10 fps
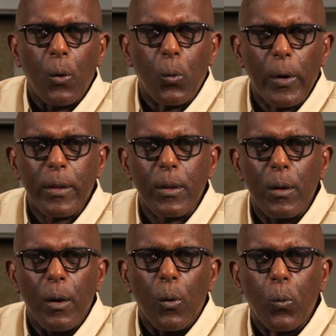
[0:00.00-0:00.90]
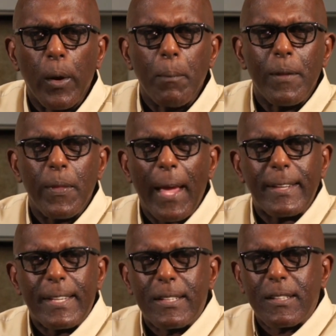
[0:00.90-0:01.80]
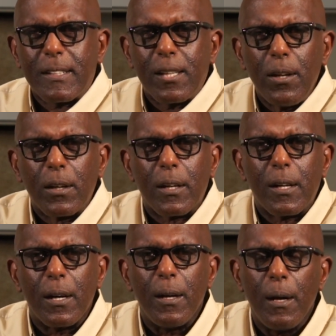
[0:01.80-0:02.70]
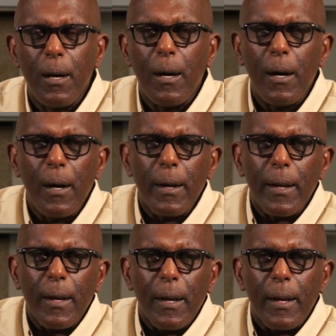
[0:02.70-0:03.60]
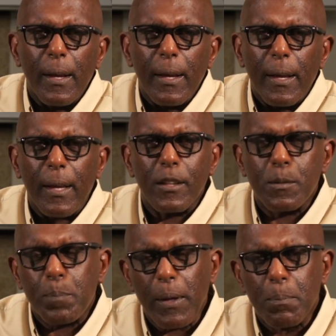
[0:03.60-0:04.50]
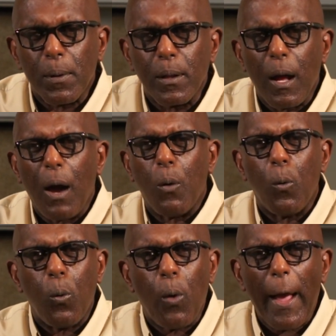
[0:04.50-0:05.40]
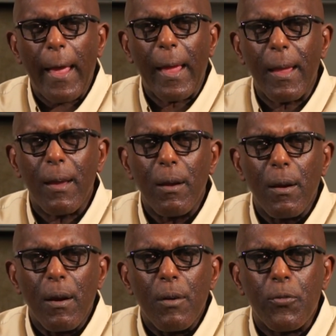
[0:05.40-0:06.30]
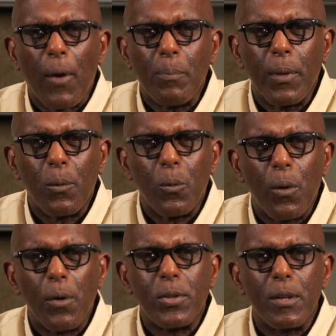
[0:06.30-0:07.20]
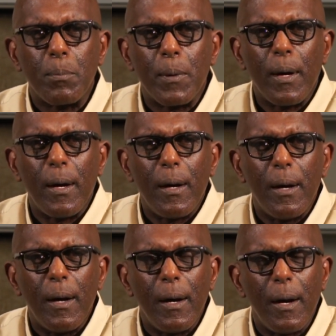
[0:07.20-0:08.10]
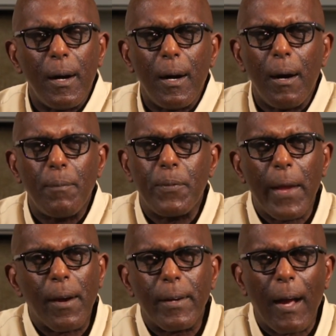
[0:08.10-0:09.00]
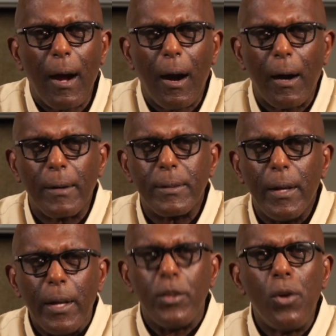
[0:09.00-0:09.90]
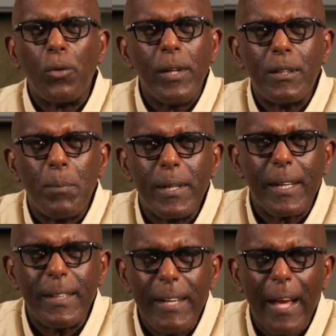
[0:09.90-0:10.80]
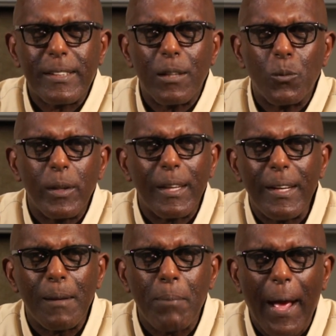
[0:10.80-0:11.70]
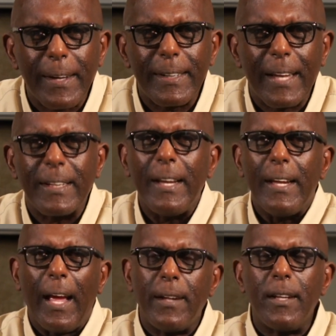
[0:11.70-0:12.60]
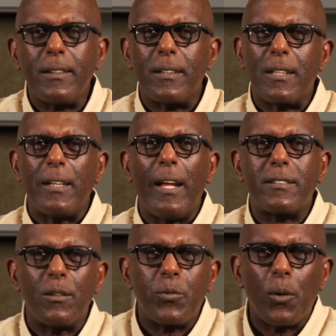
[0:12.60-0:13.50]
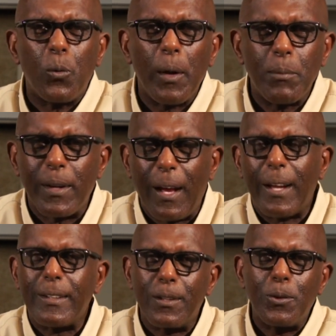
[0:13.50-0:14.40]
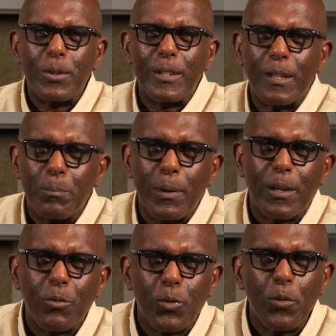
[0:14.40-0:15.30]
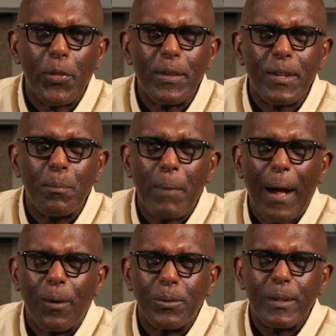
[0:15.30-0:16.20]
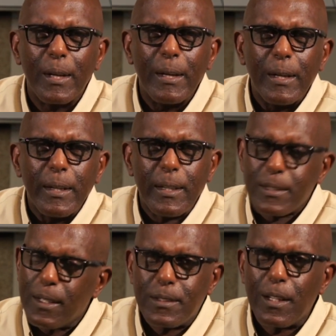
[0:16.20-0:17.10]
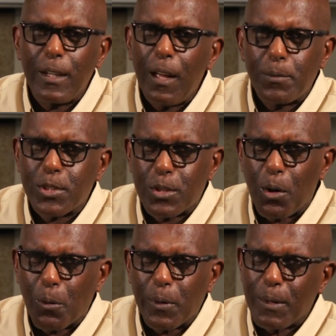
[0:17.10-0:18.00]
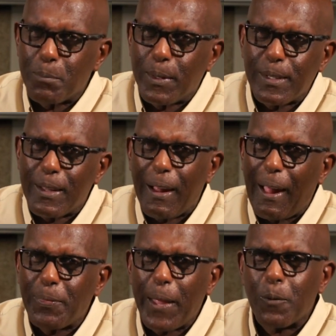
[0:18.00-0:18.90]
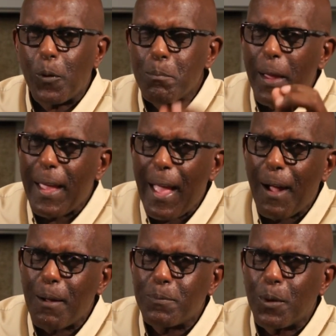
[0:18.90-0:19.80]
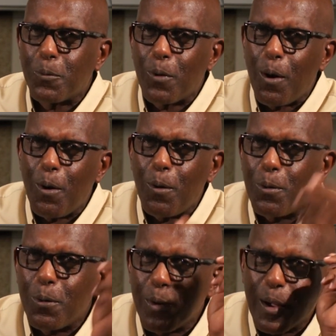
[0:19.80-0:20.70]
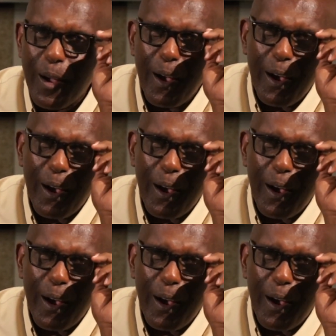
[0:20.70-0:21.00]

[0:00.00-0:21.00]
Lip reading: with women that took his people away from the worship of their God. You don't need to be connected with anybody that, and this is a lesson for women. I told you the book of Ruth is about, it's a love story, but I think we may have the wrong